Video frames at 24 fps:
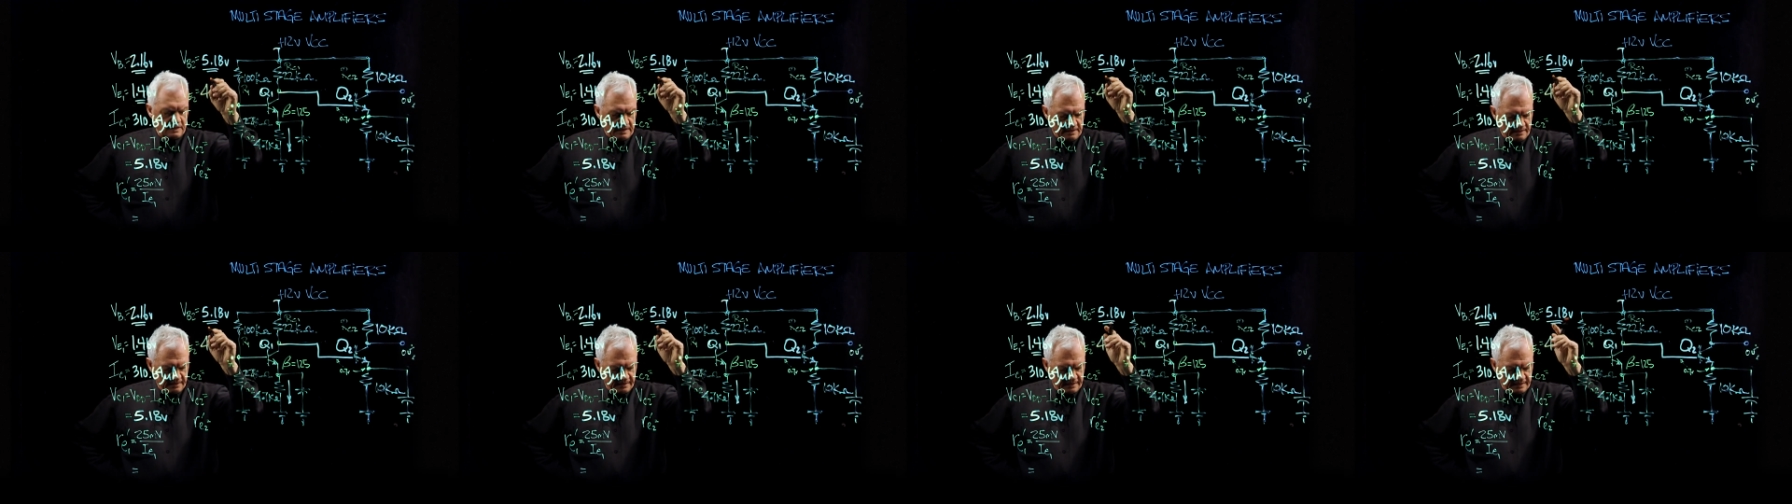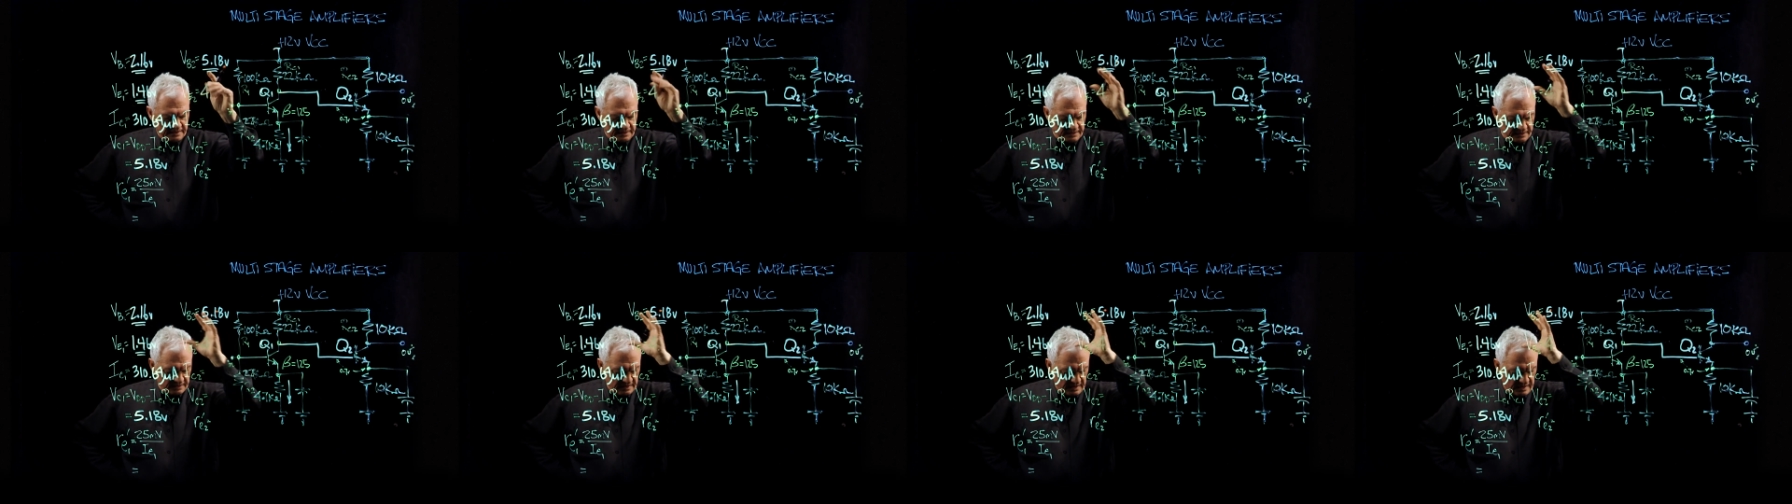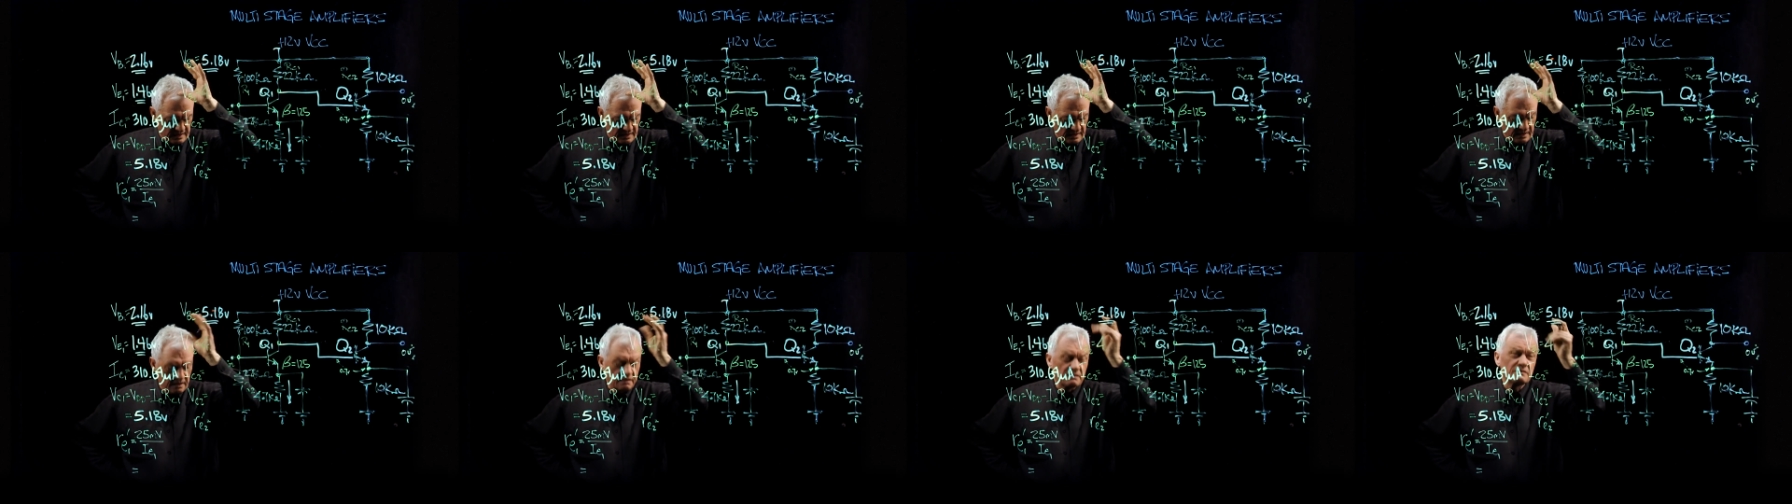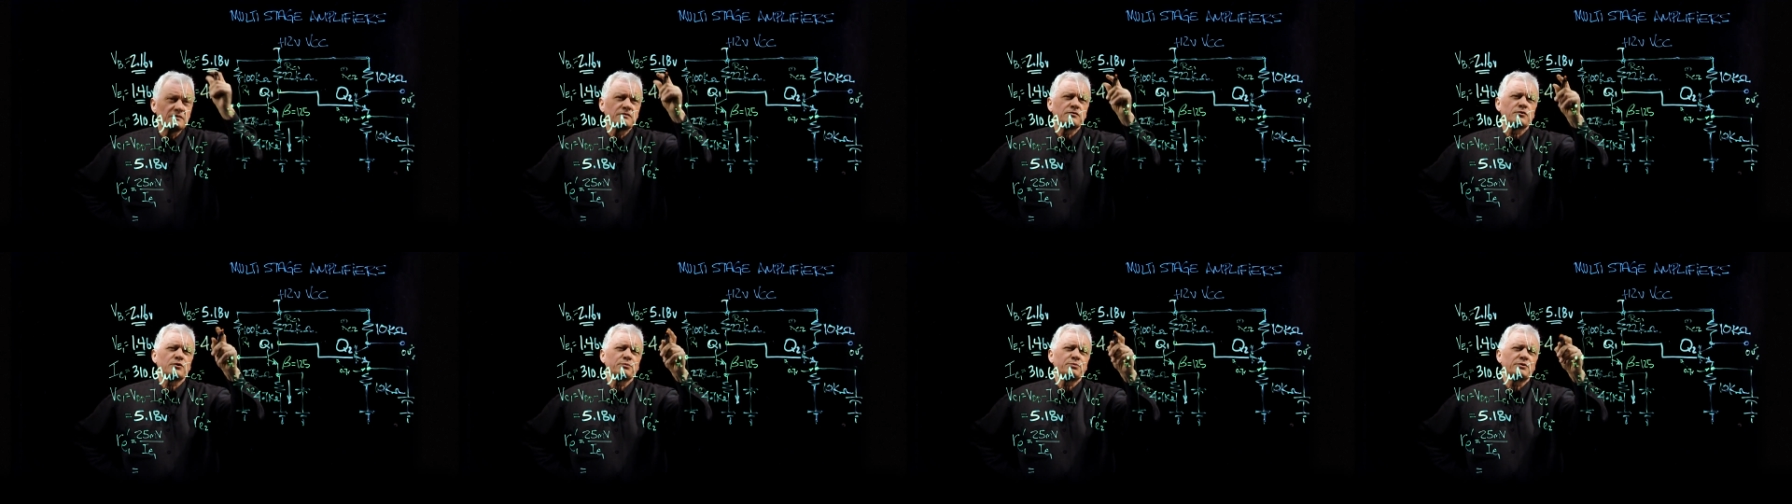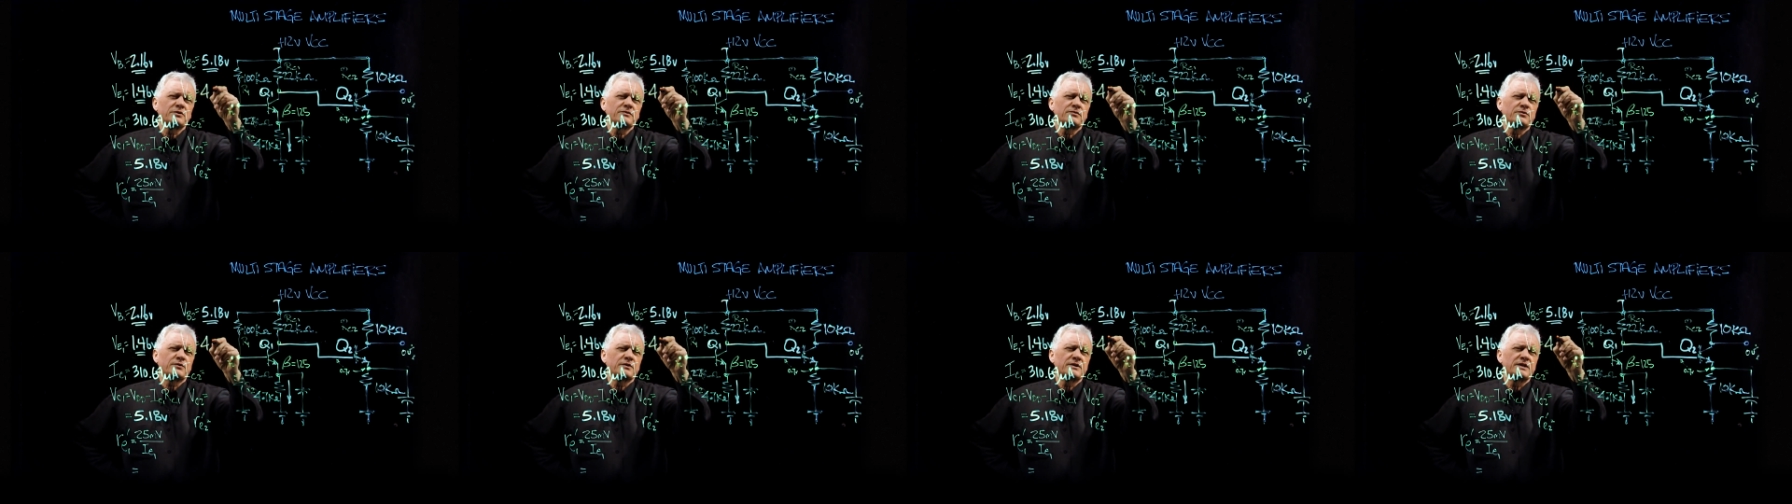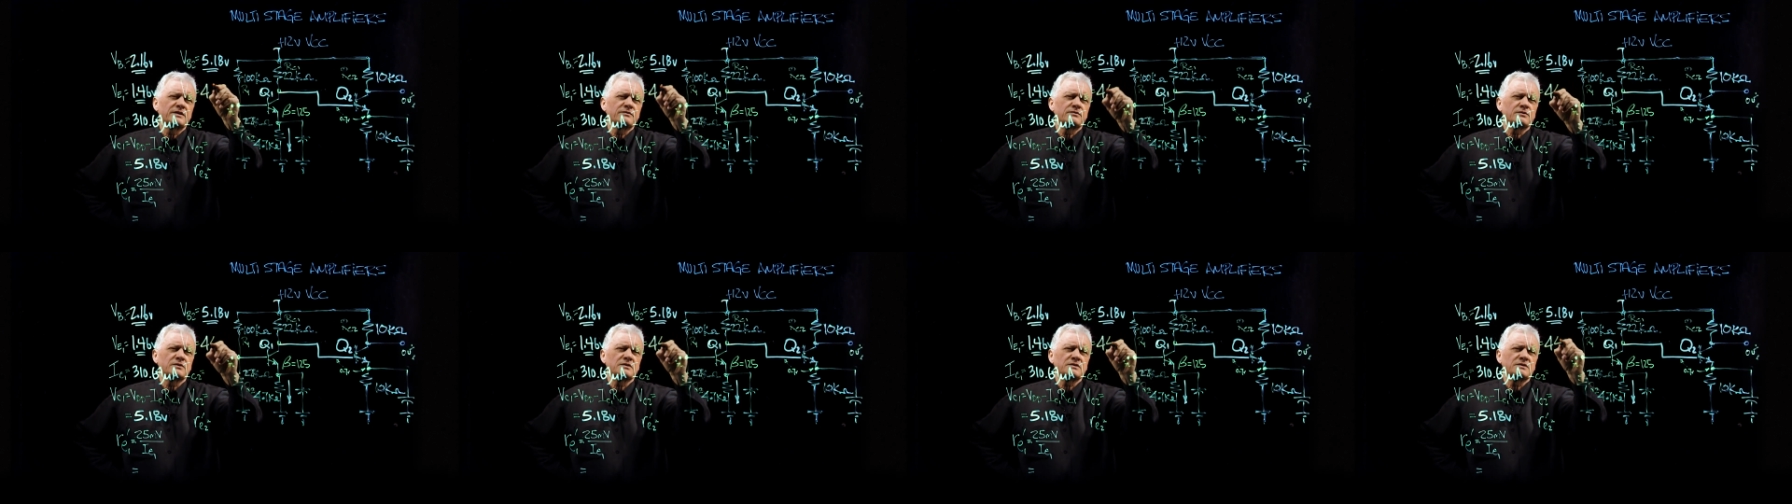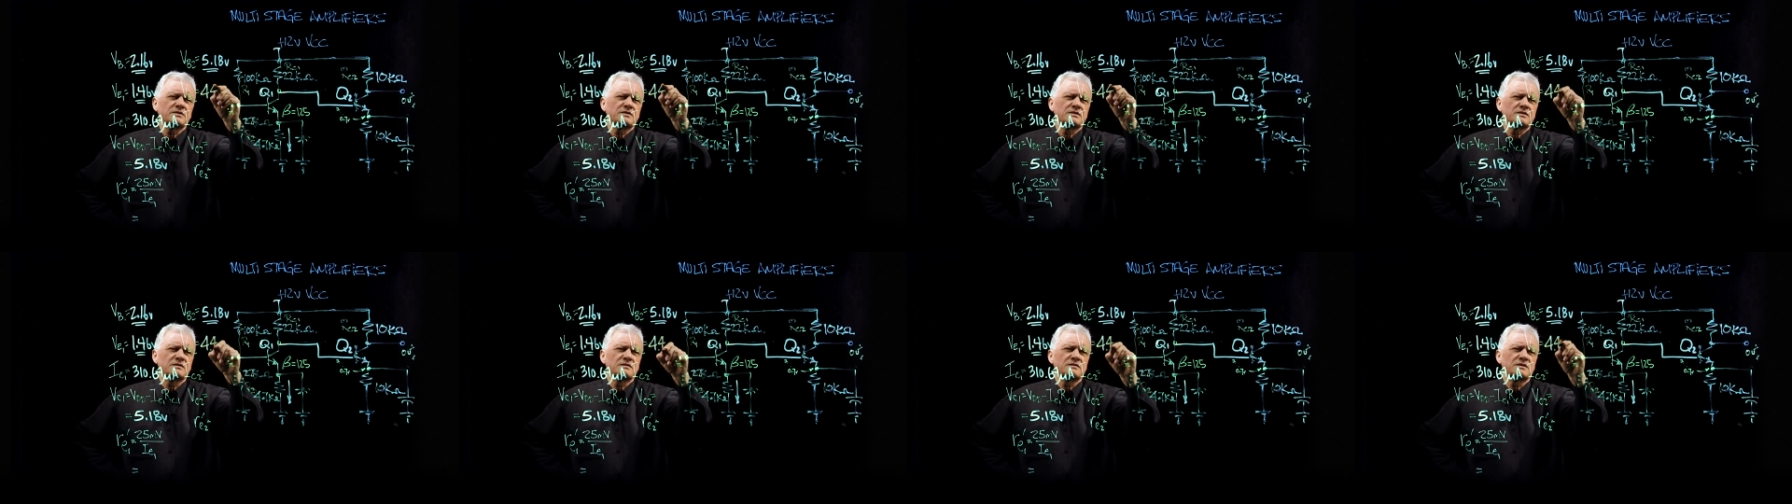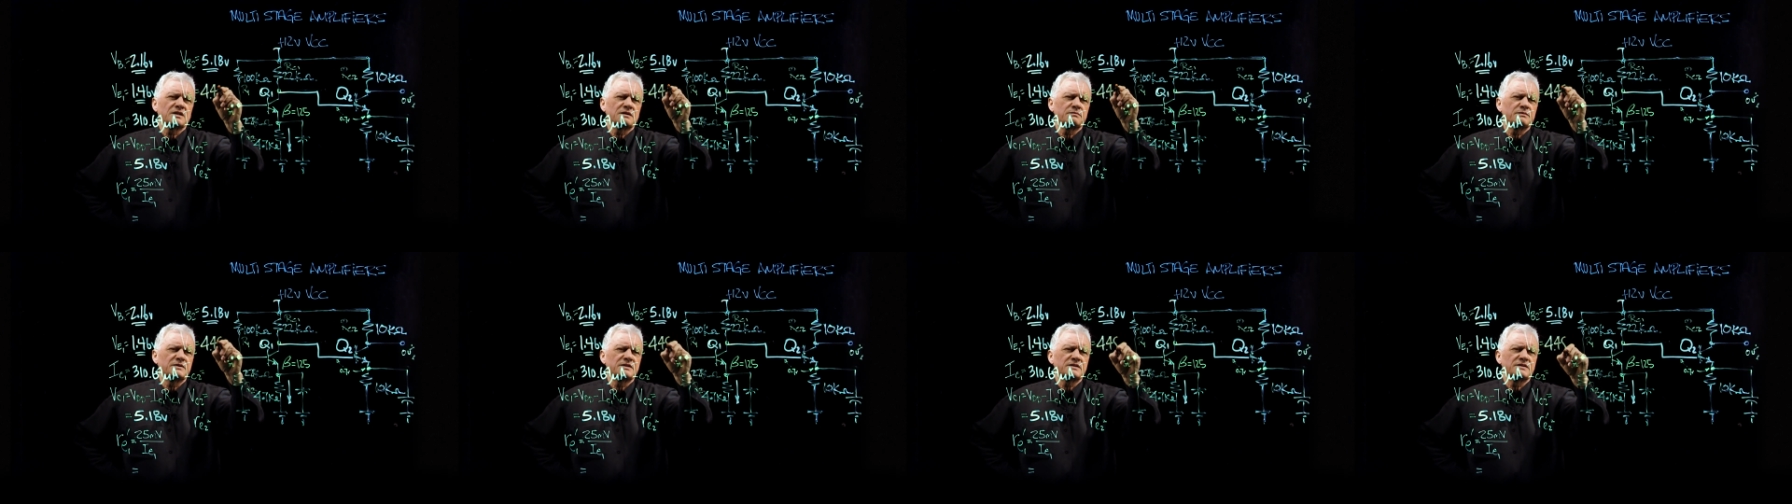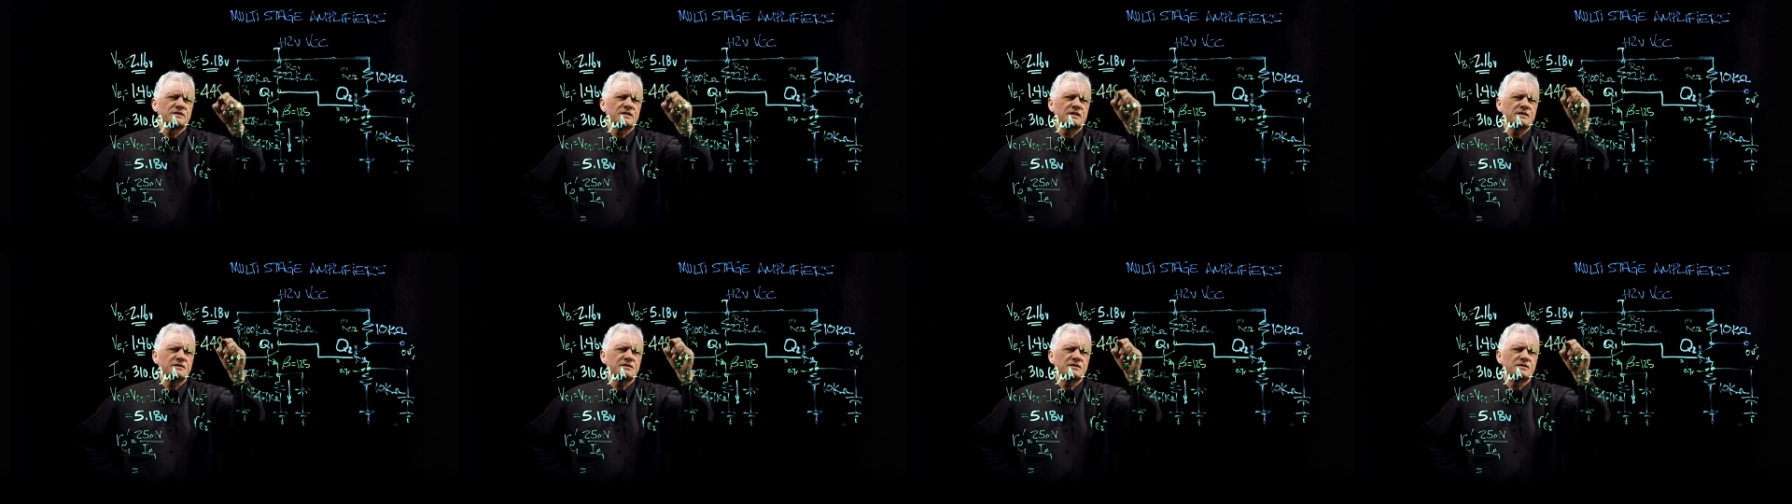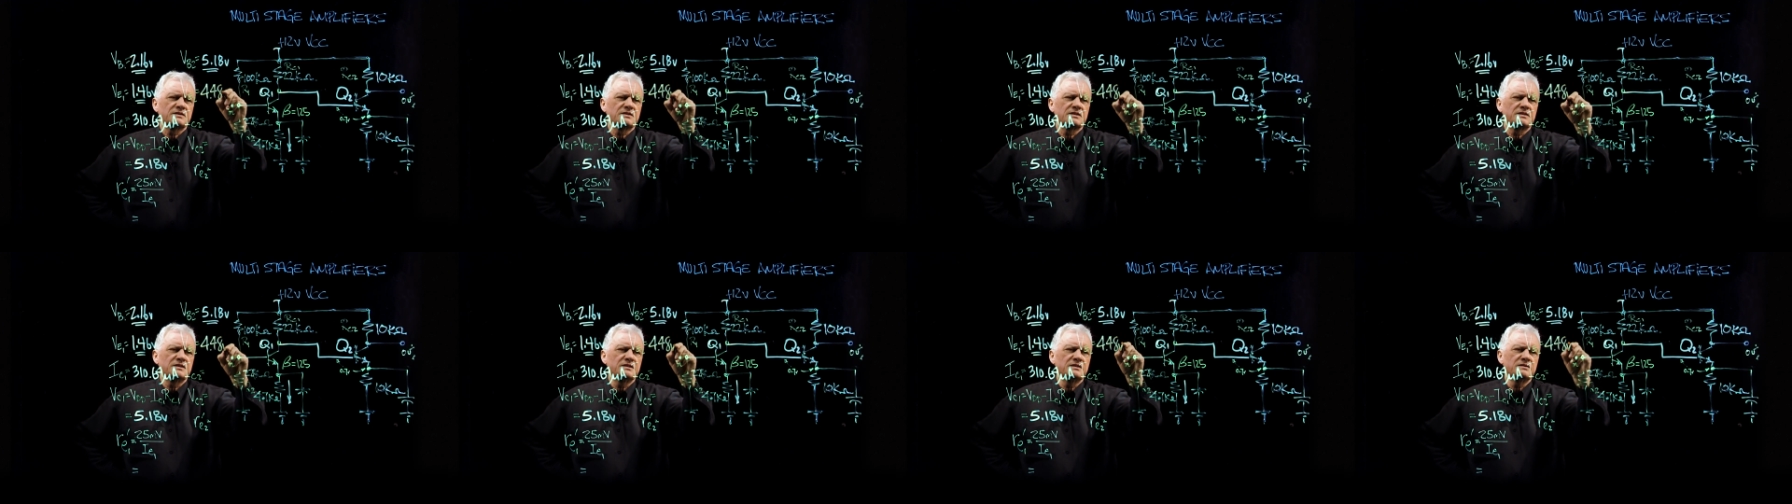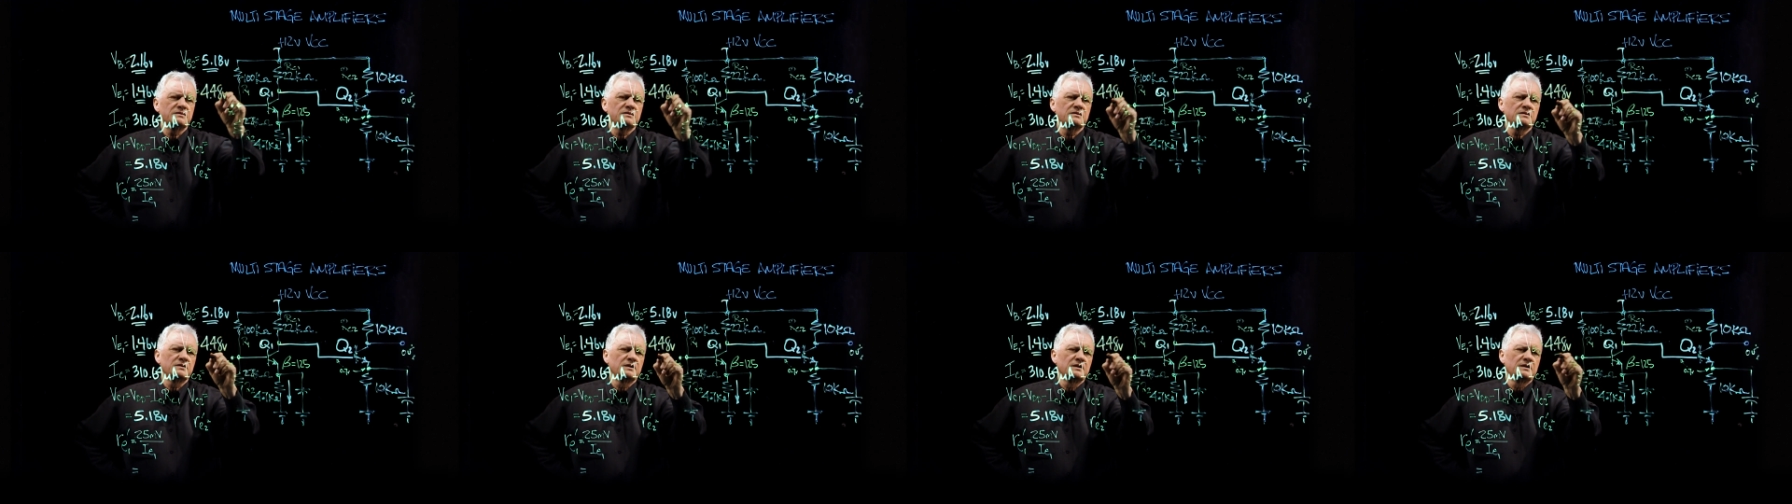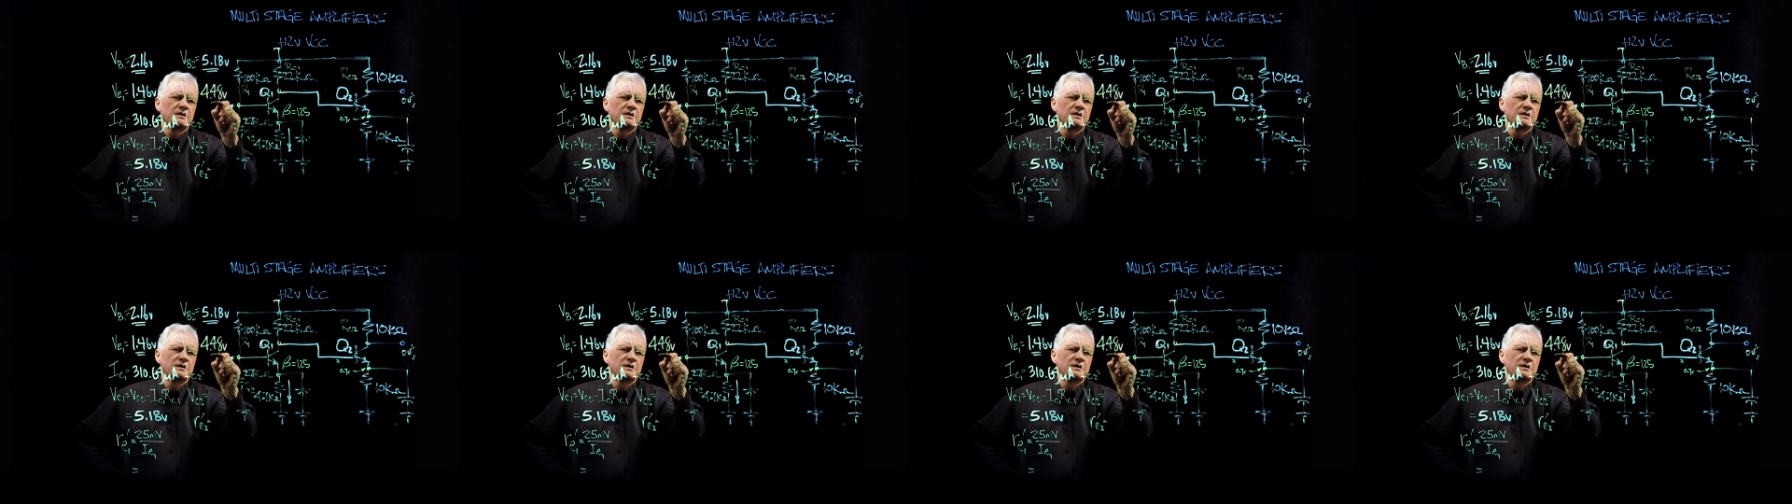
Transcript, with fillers: I think it's uh, 4.48 volts. That makes sense to you.